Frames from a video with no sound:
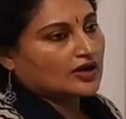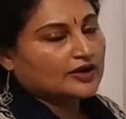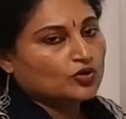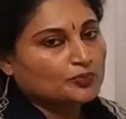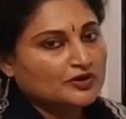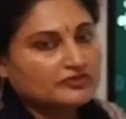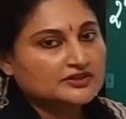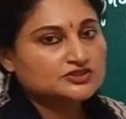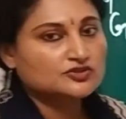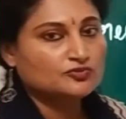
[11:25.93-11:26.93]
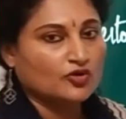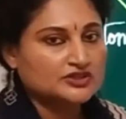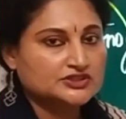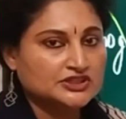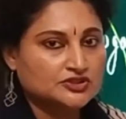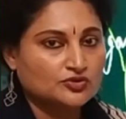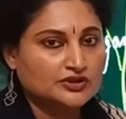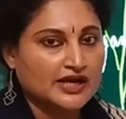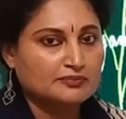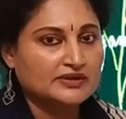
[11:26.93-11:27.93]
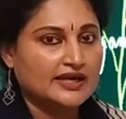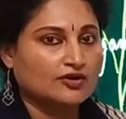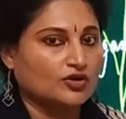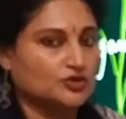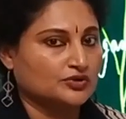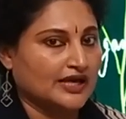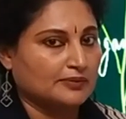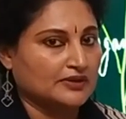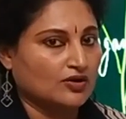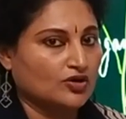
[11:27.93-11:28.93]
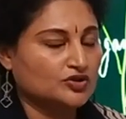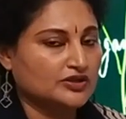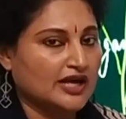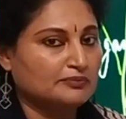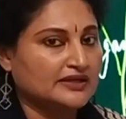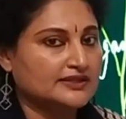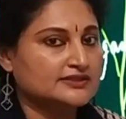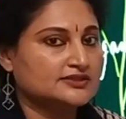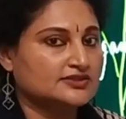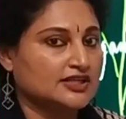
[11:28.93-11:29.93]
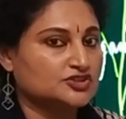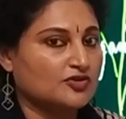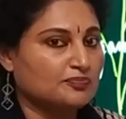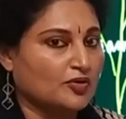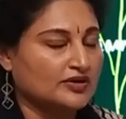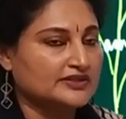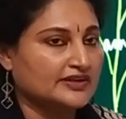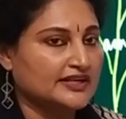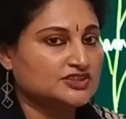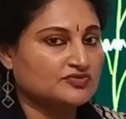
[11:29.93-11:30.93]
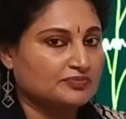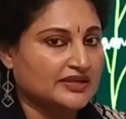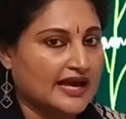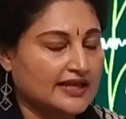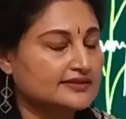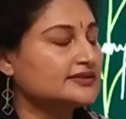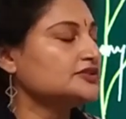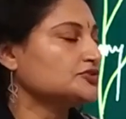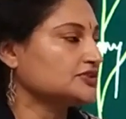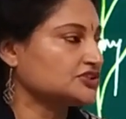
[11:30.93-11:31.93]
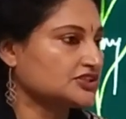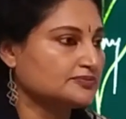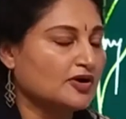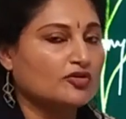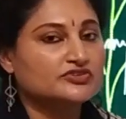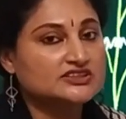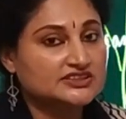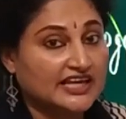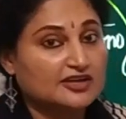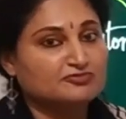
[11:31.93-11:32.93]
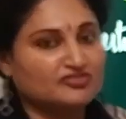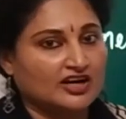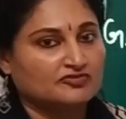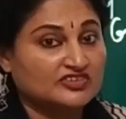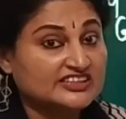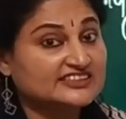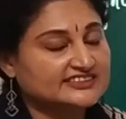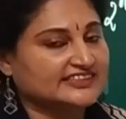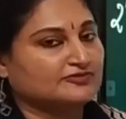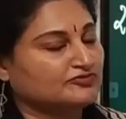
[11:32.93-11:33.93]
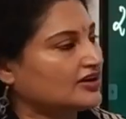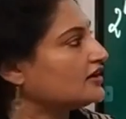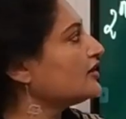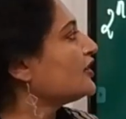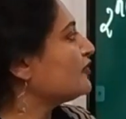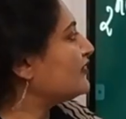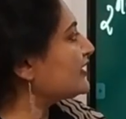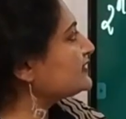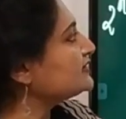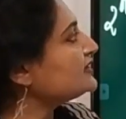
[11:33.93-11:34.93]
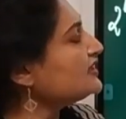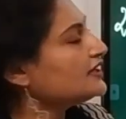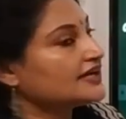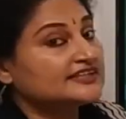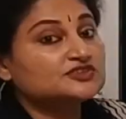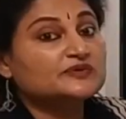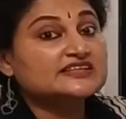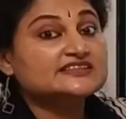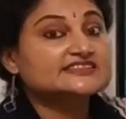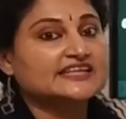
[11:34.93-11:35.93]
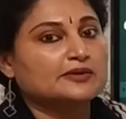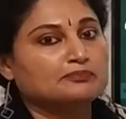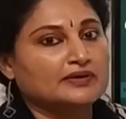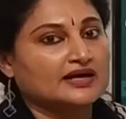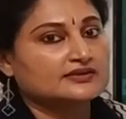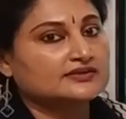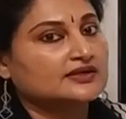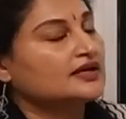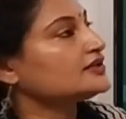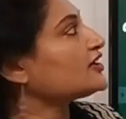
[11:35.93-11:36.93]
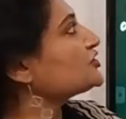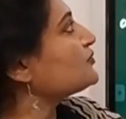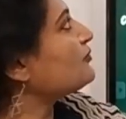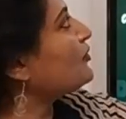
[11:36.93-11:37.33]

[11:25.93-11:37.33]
I hope you have understood what is gytnogamy and autogamy. Autogamy is transfer pollen grains from the anther to the stigma of the same flower, within the same flower. Whereas here, it is within the same plant. Transfer